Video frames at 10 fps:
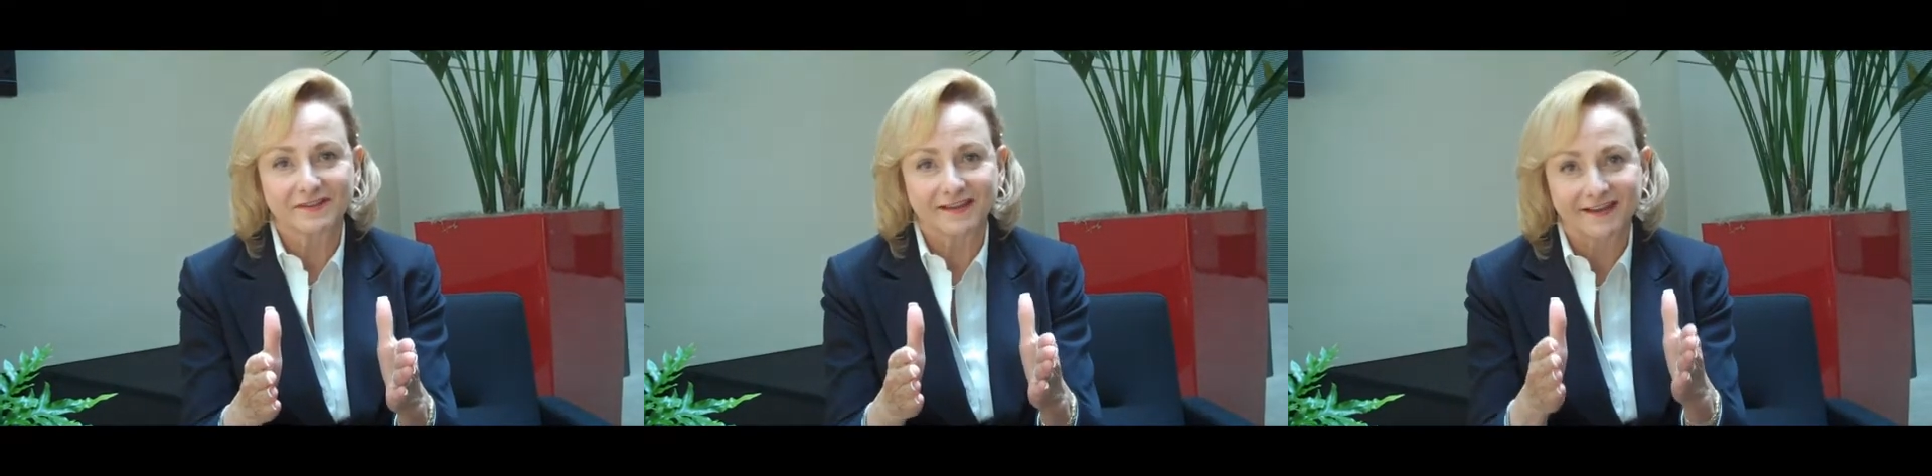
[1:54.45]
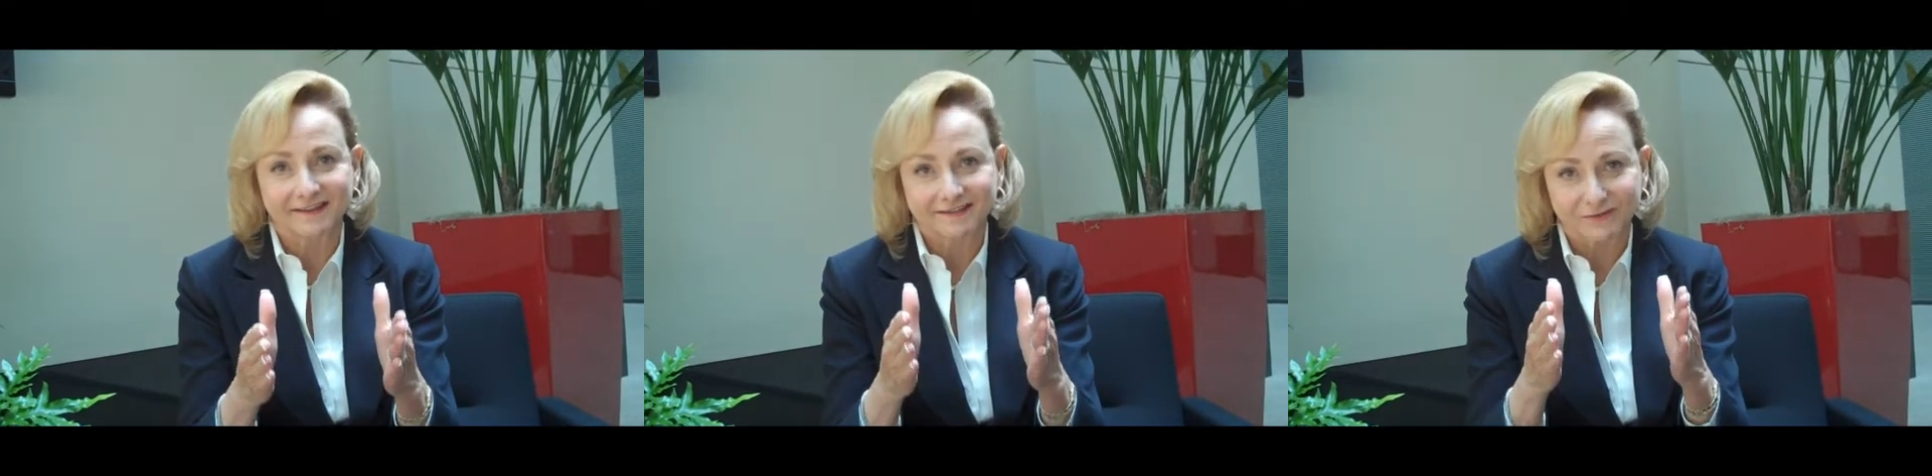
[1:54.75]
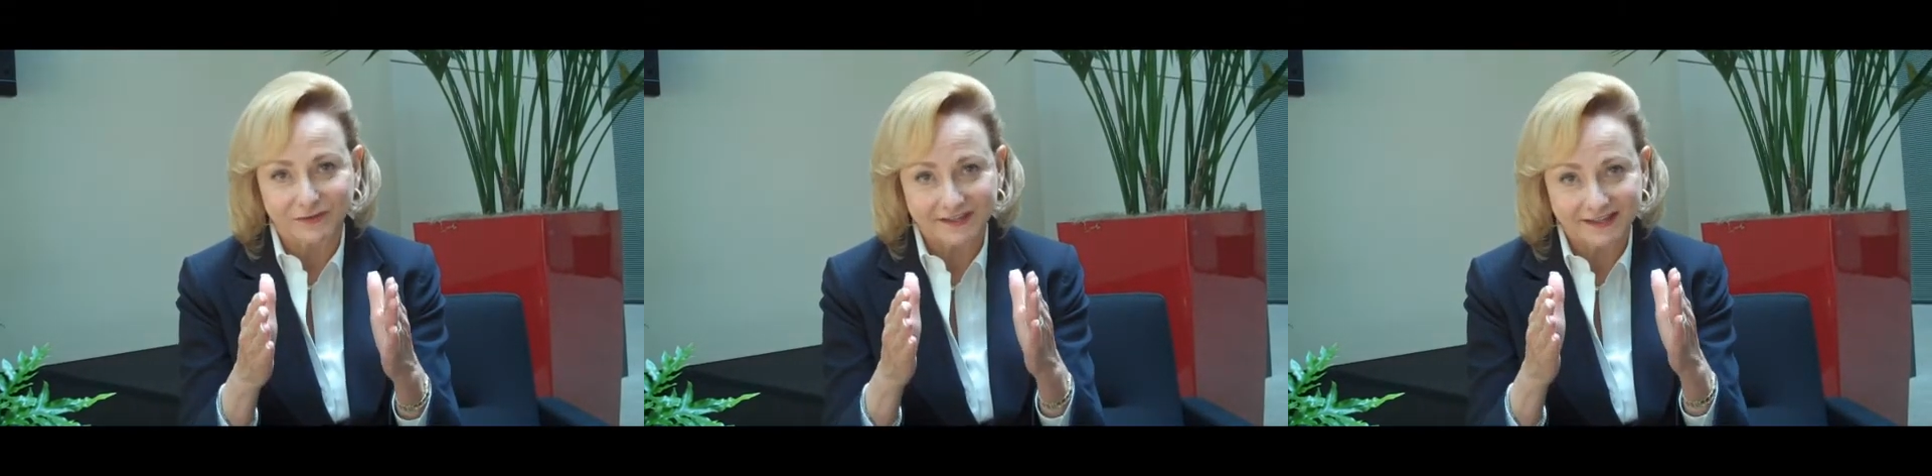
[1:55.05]
that
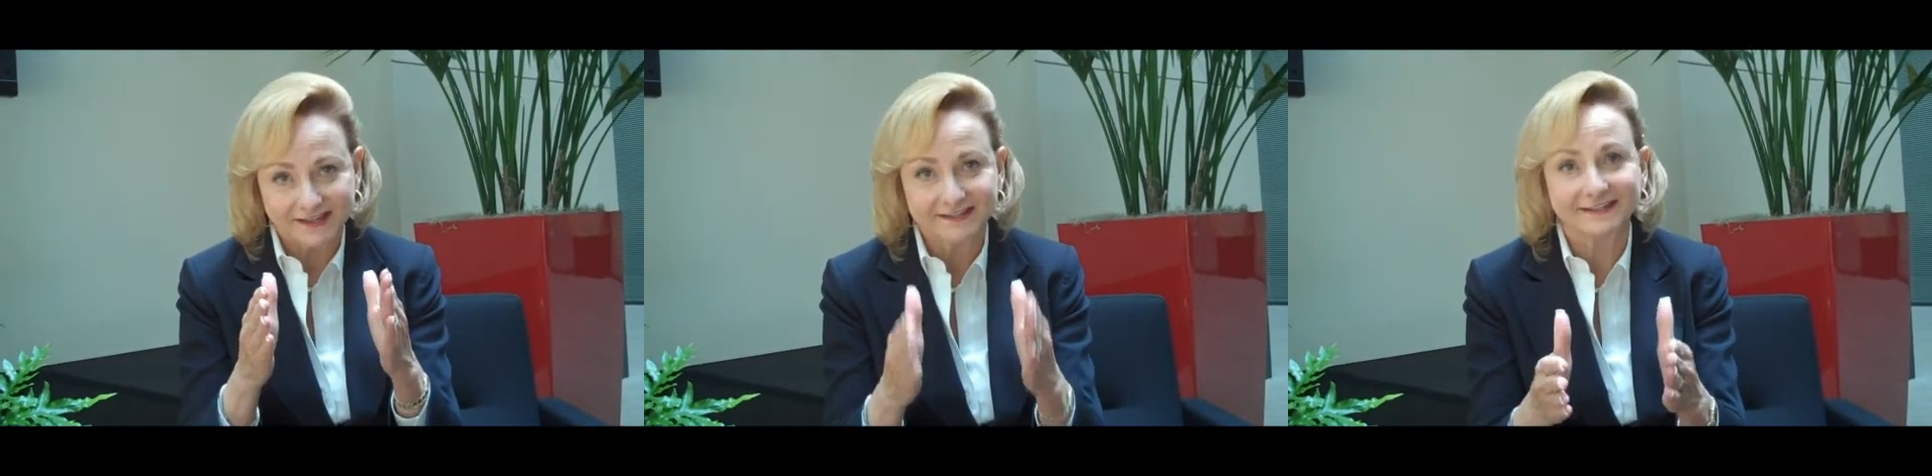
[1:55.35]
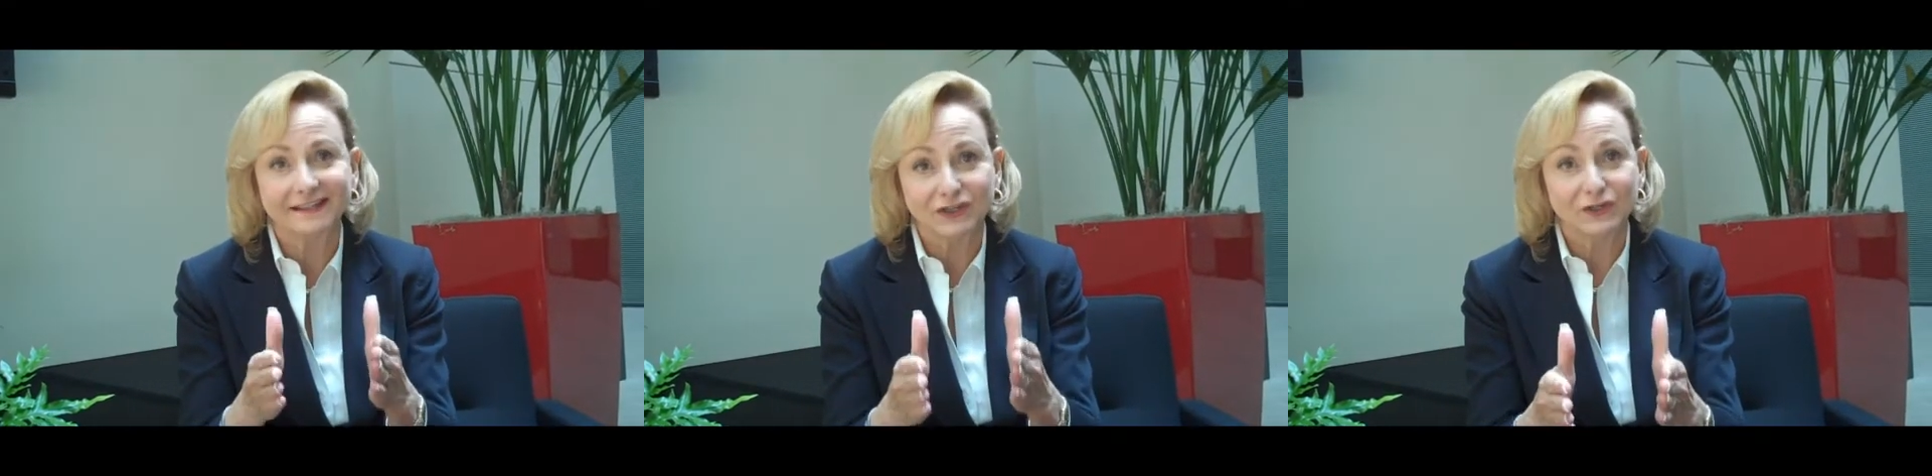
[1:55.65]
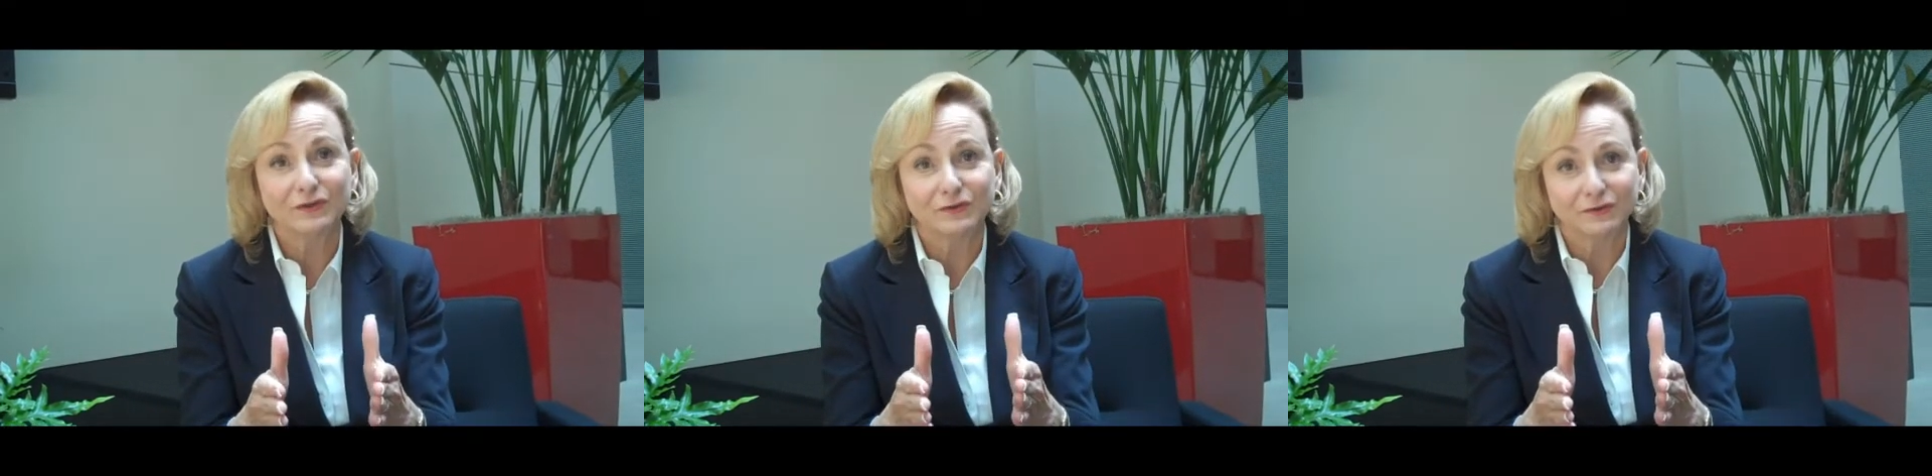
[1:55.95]
was easily
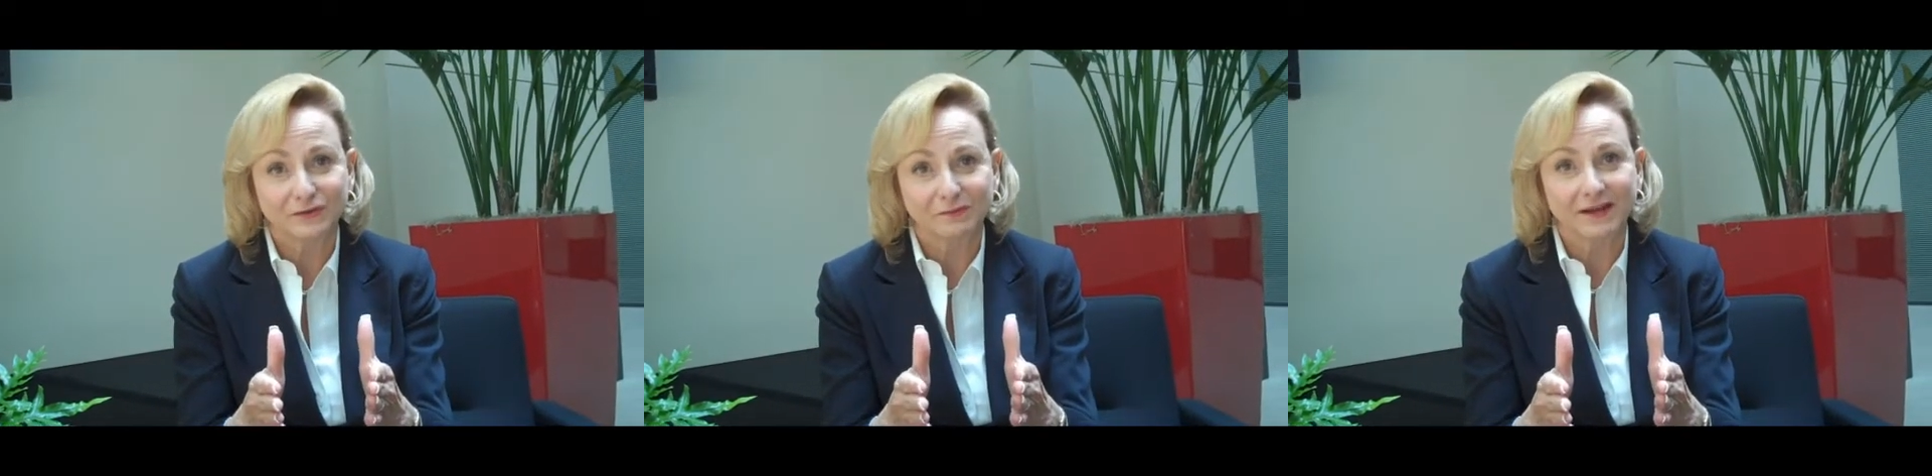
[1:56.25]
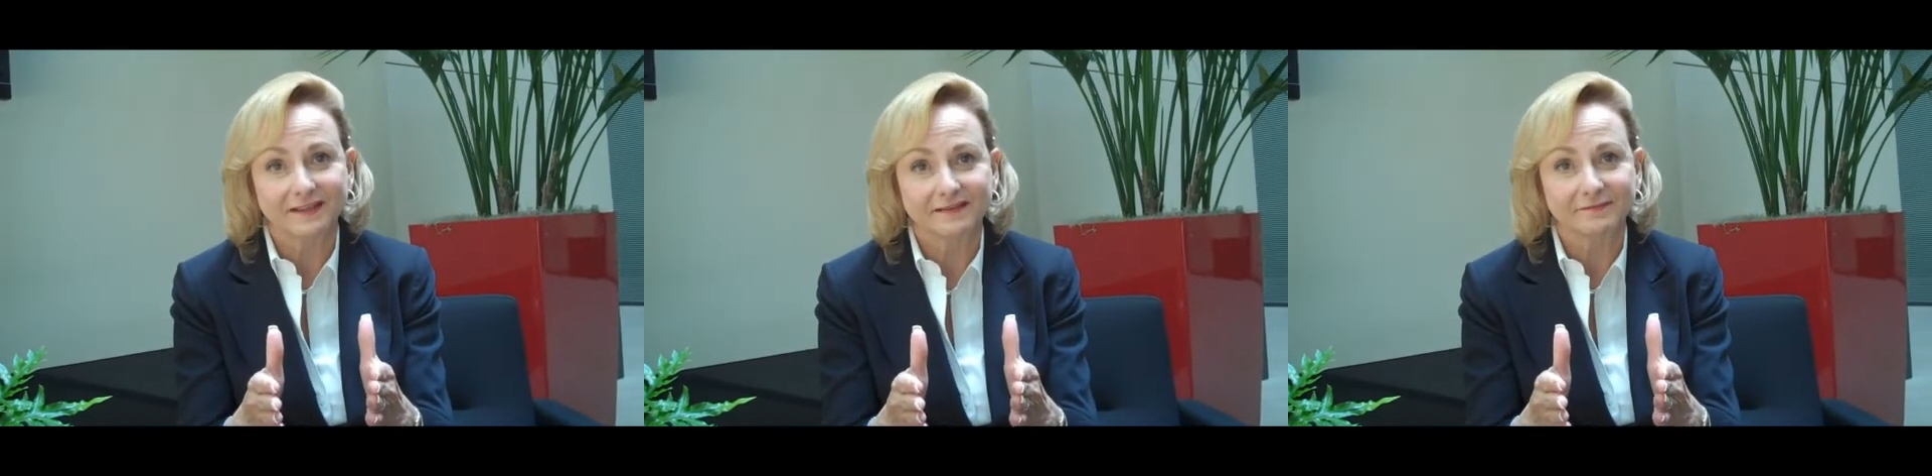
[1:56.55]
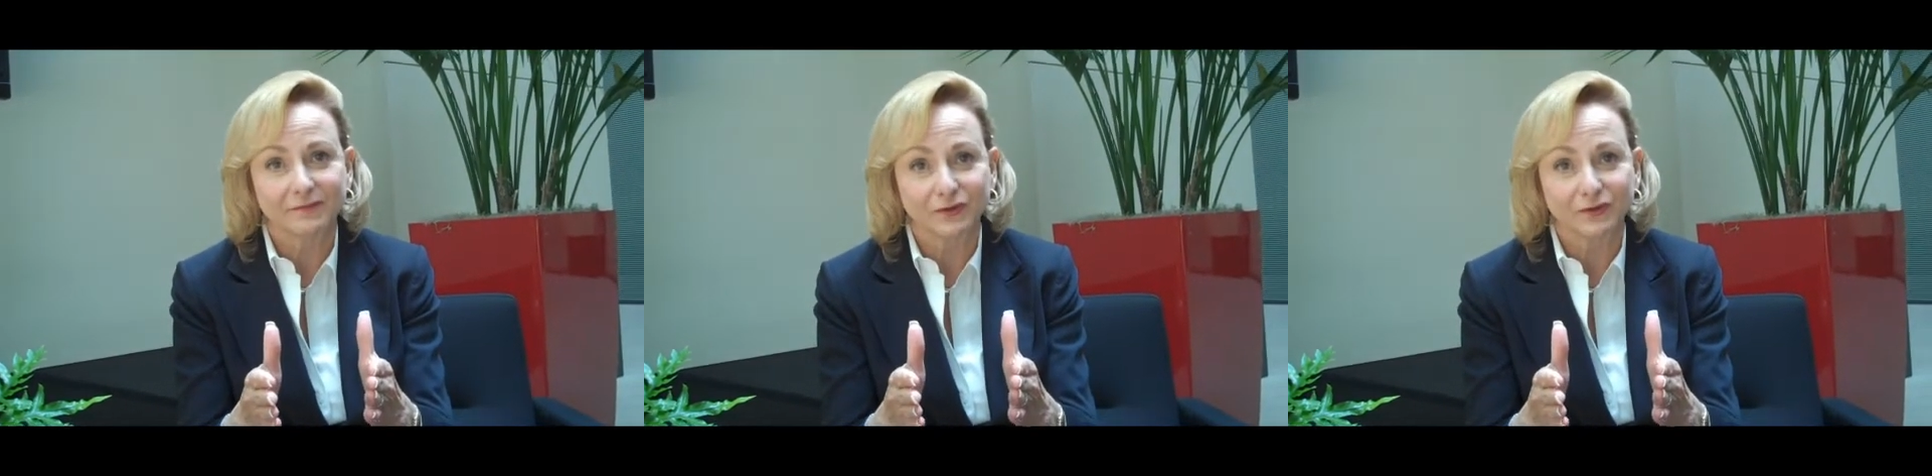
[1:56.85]
used by the